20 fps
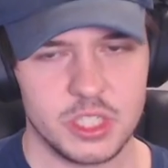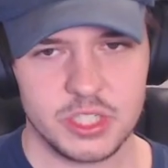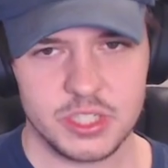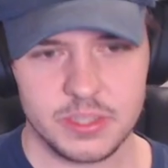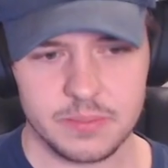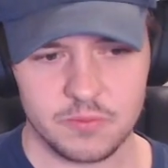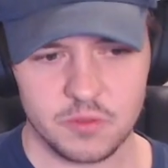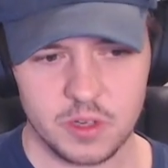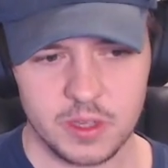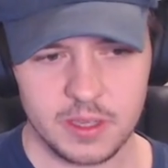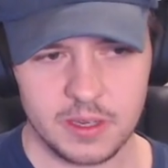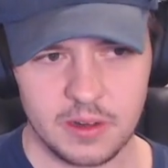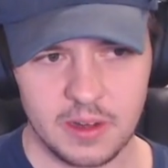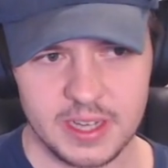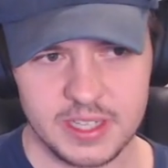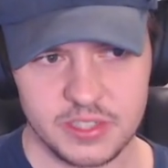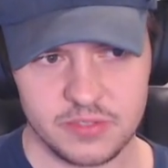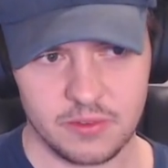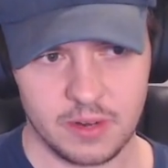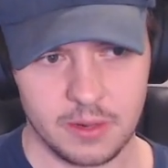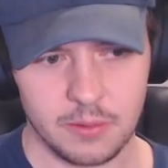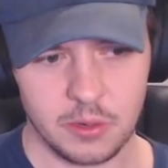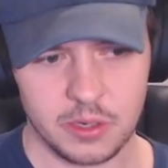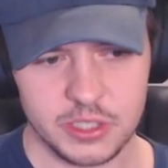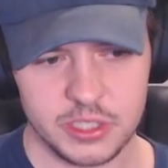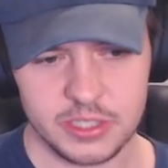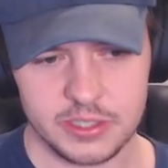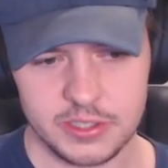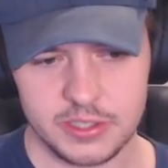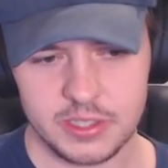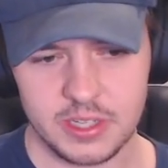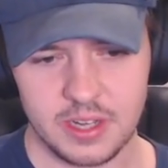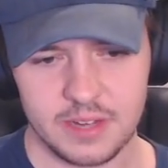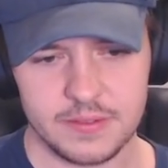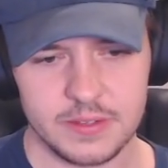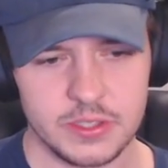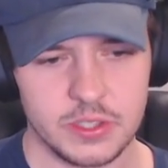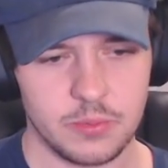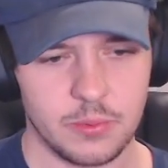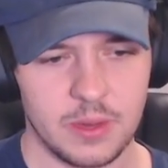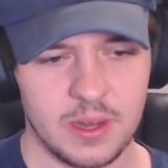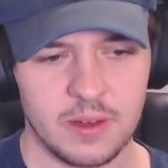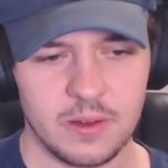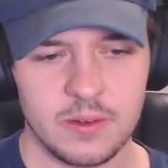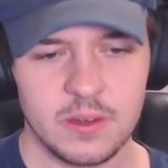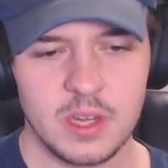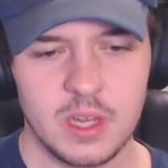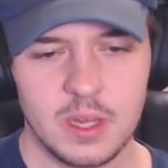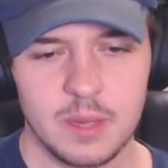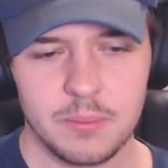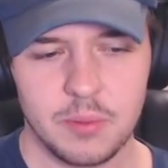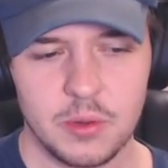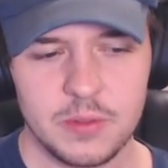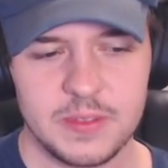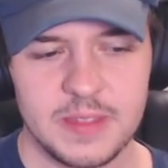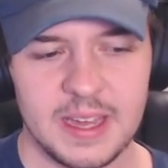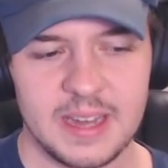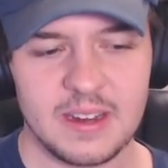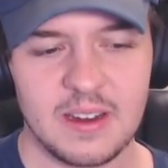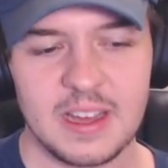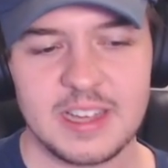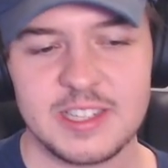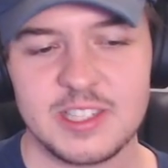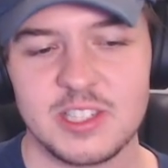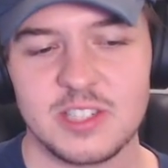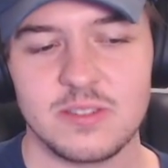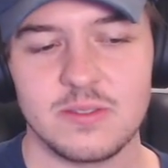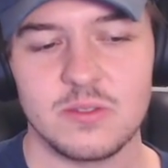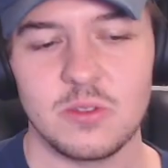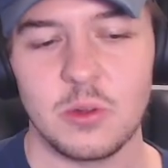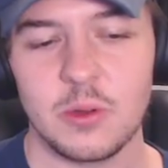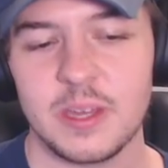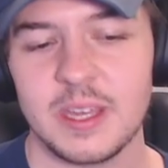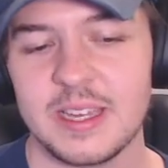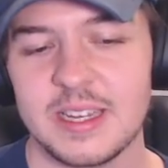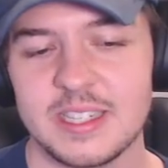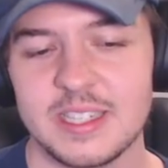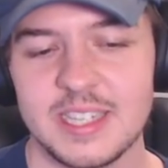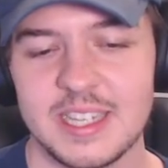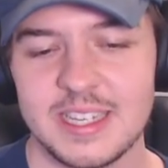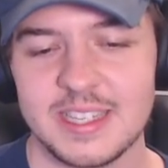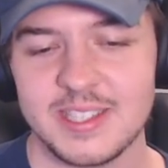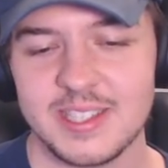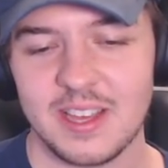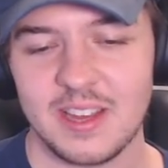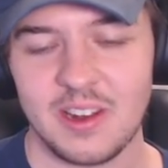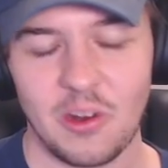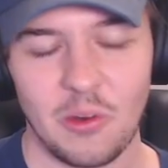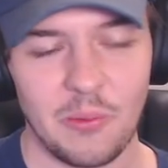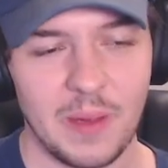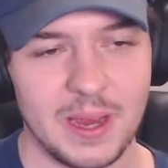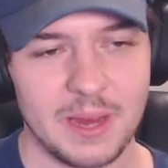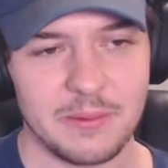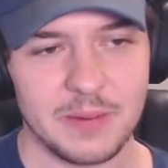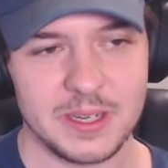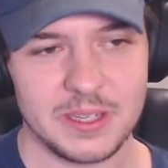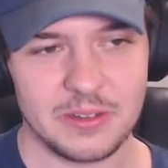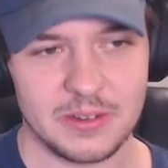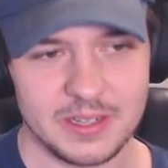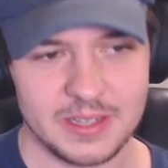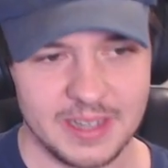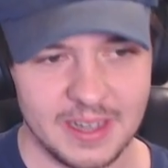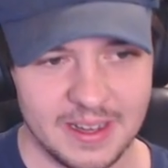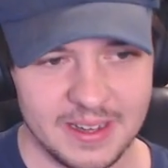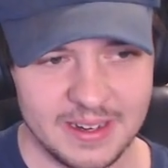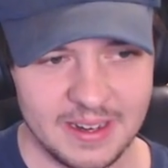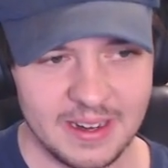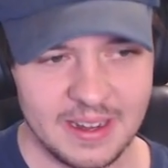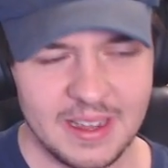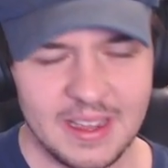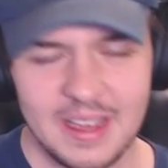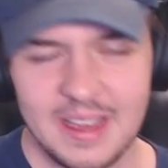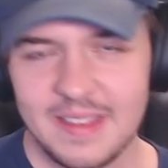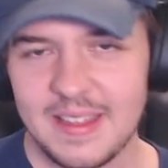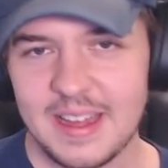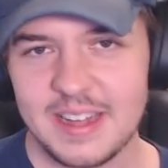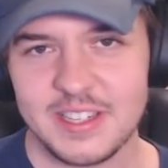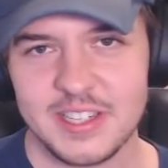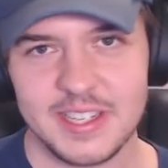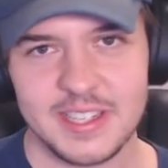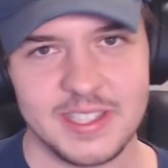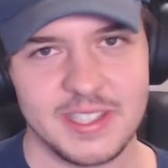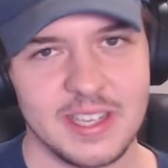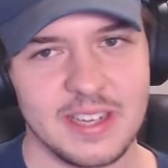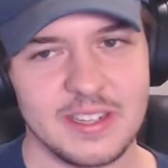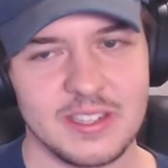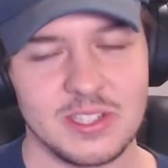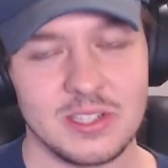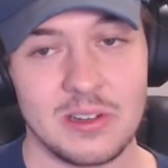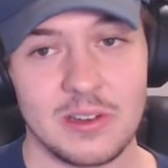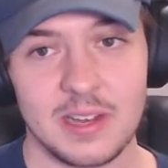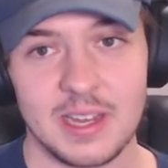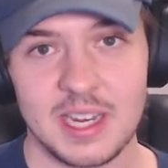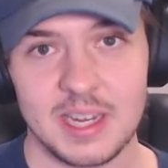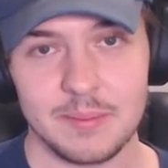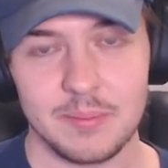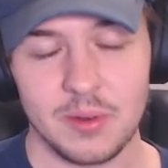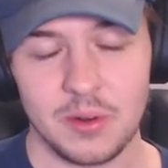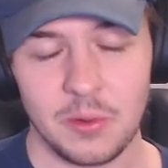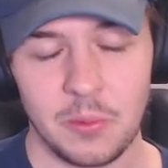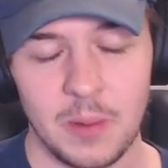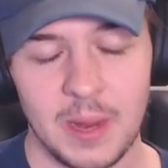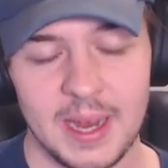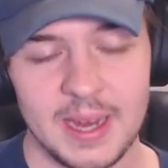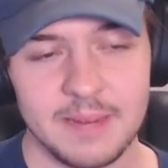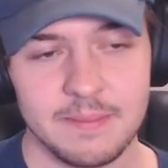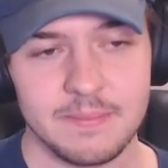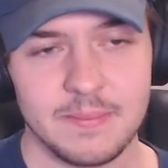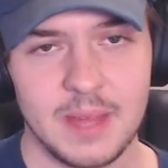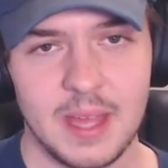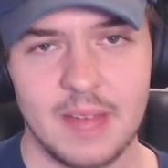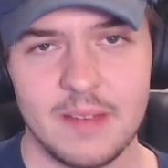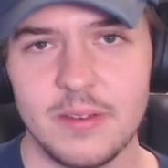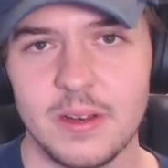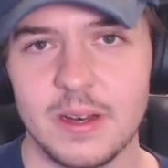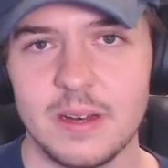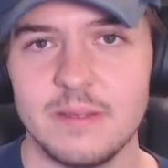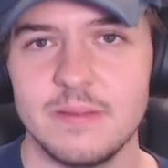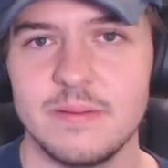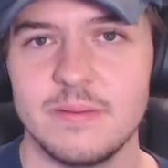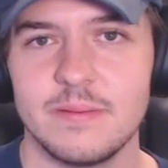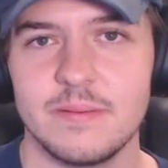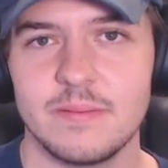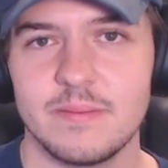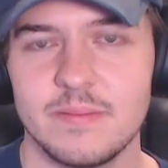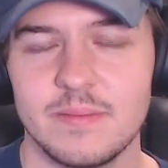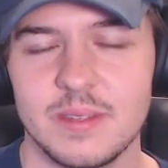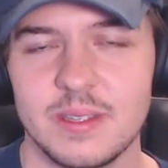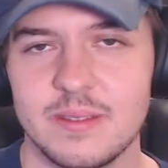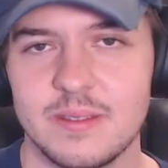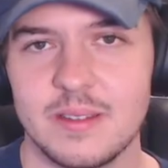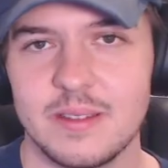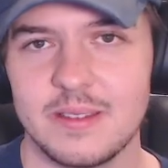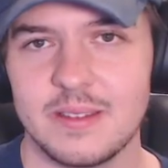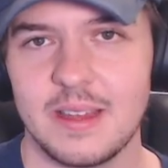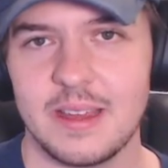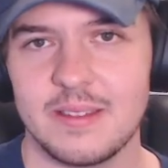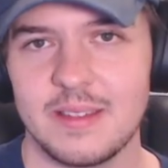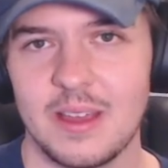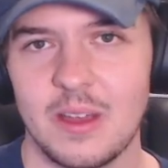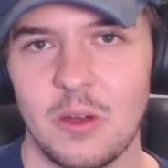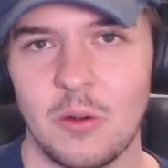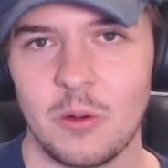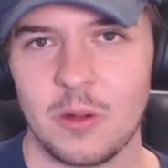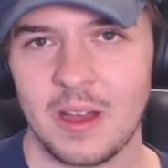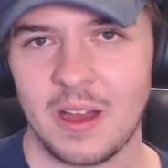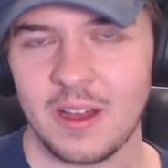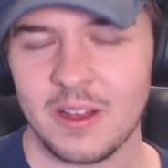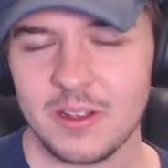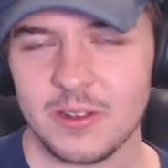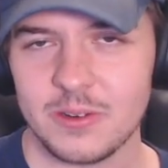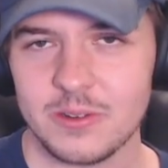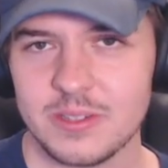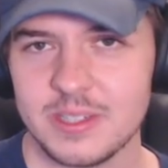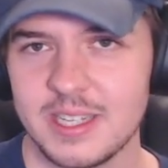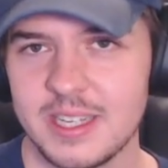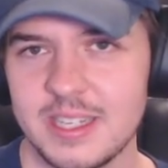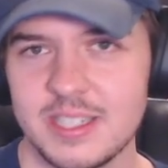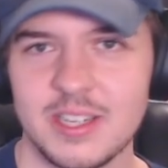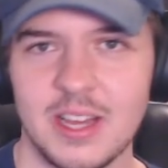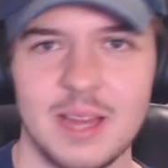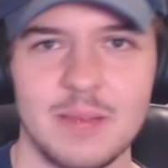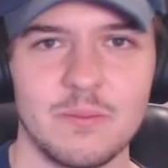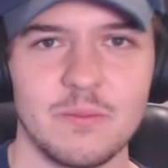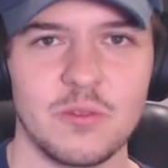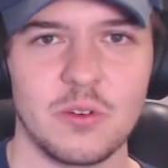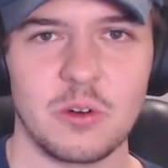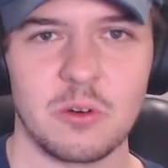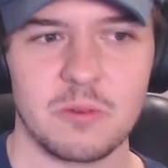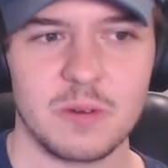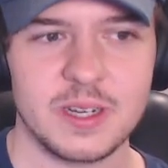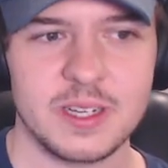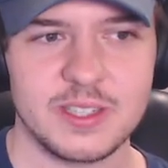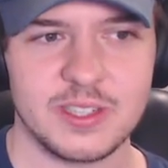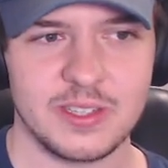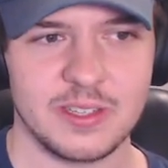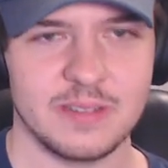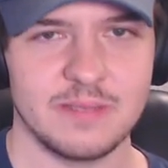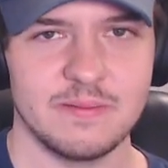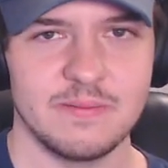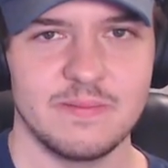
some really nice rewatchy stuff as well. Put that nice looking tea set away when you're done. That tea set is not getting put away, ever. They're Hokago tea time for a reason.